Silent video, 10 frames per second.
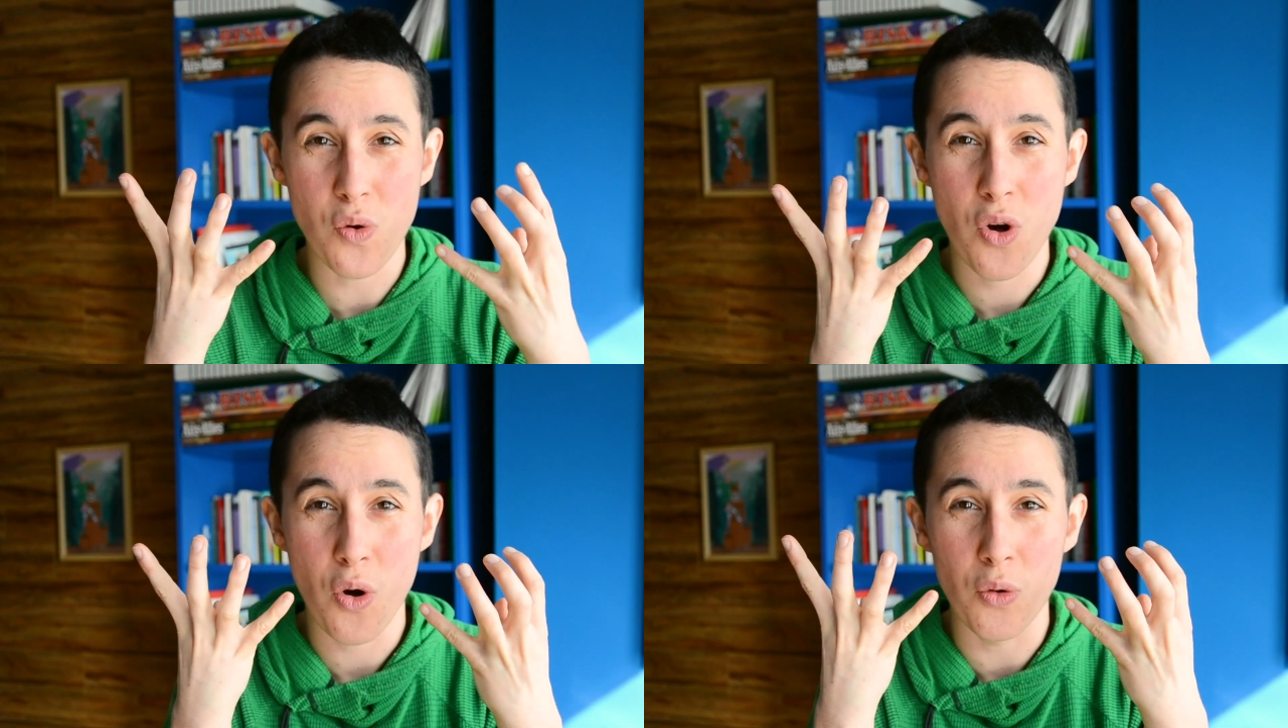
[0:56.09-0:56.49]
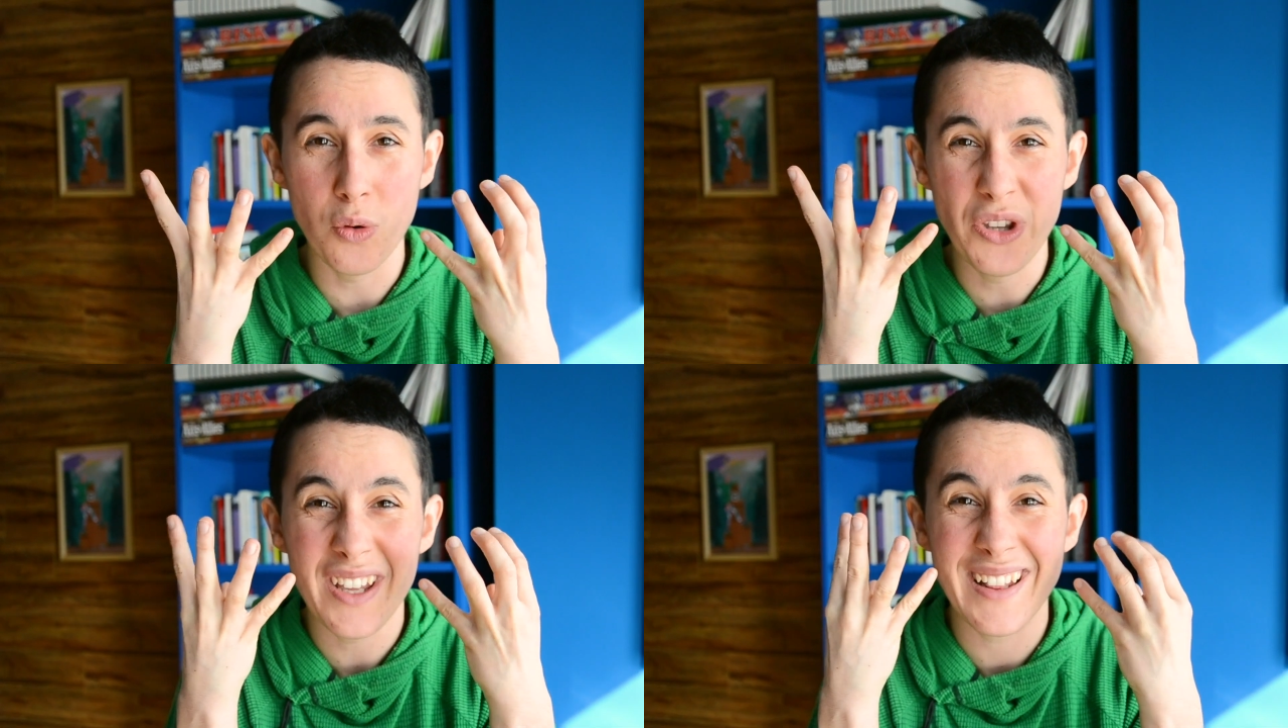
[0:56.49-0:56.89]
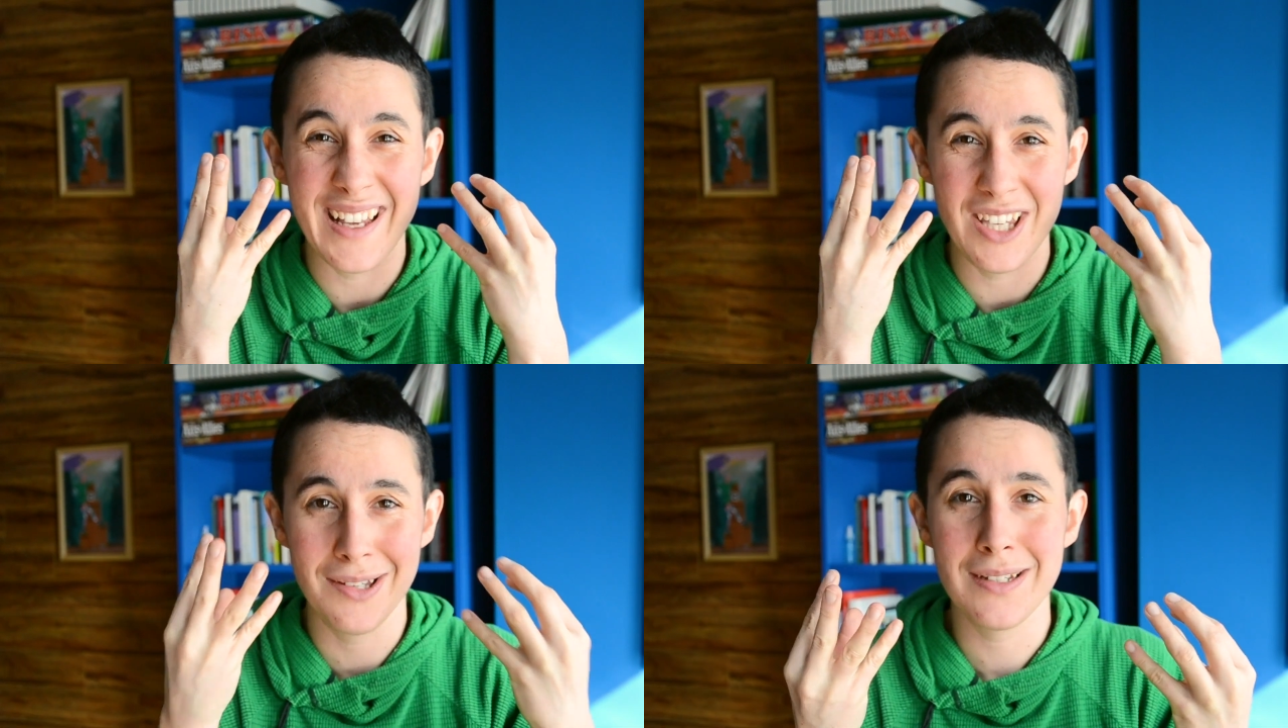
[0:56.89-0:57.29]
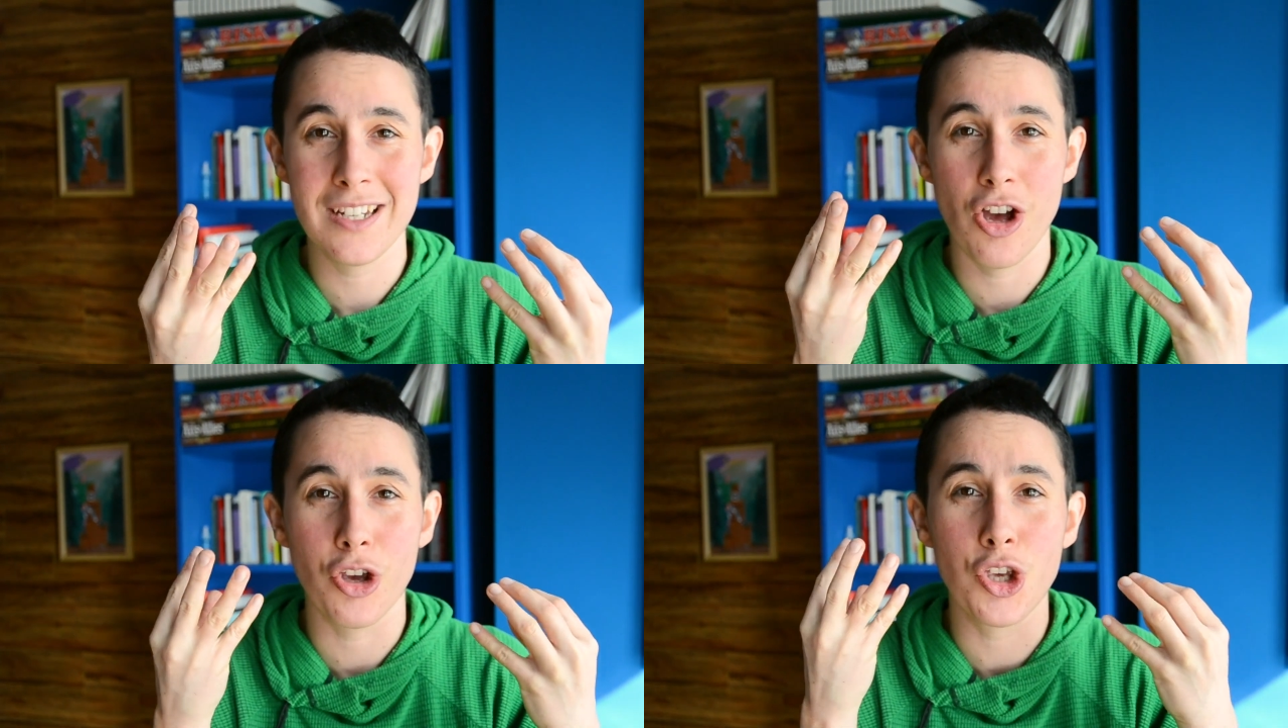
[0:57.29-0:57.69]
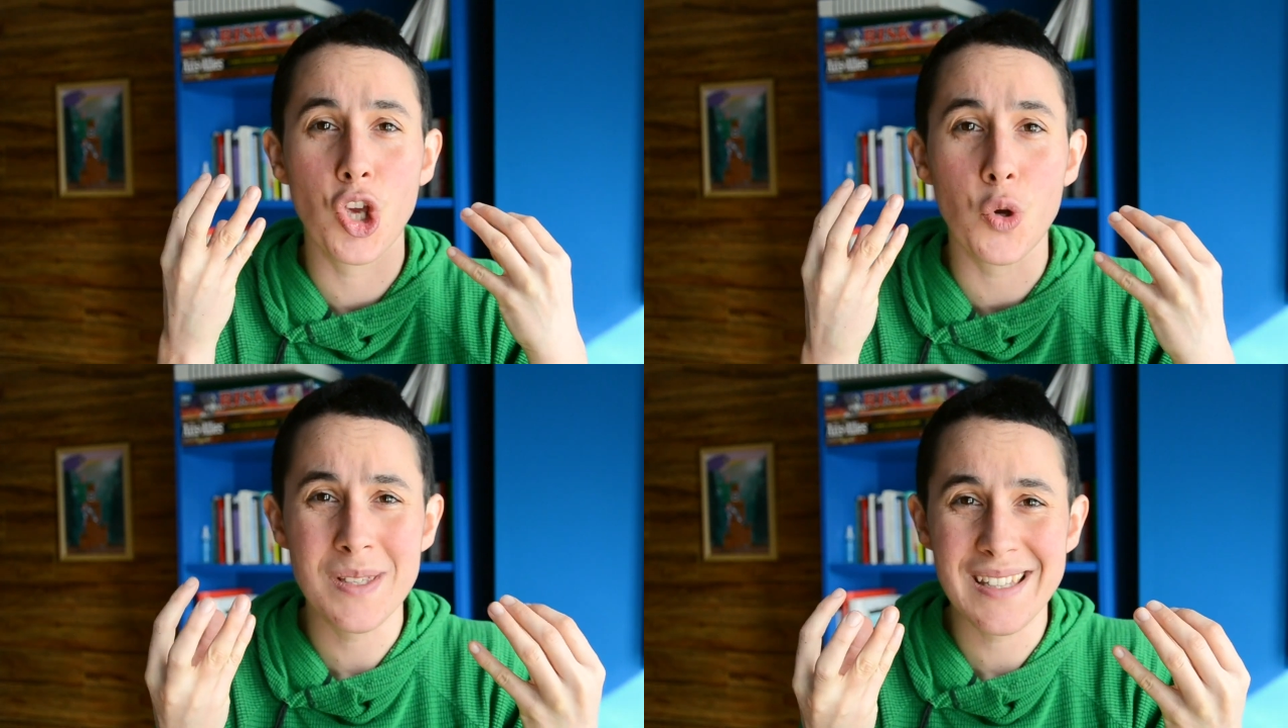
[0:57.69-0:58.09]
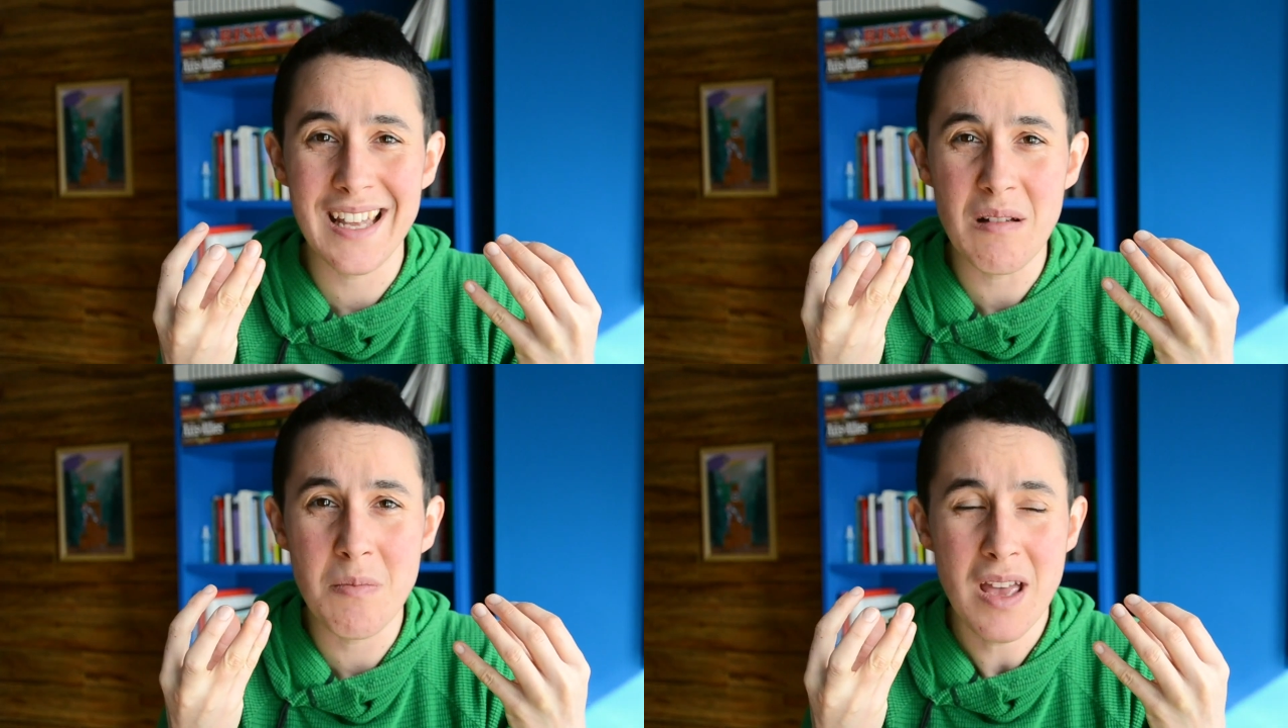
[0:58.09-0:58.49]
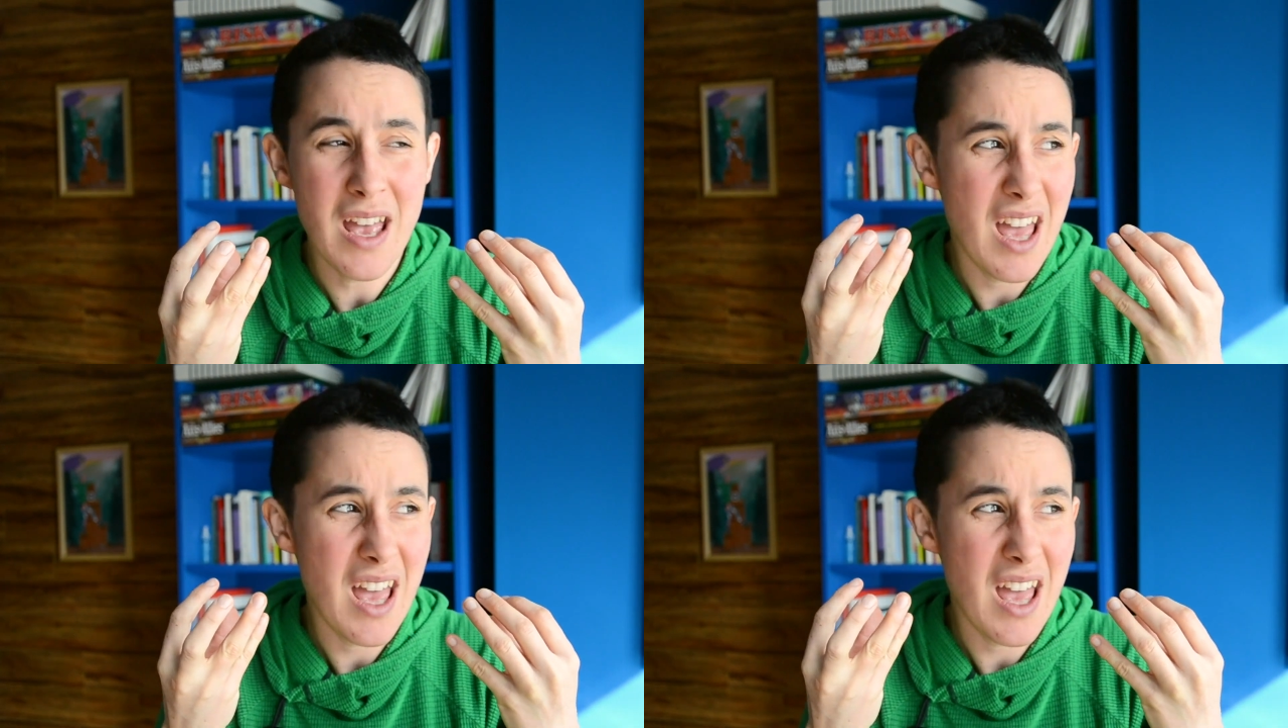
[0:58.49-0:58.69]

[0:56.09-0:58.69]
cold that you cannot use them,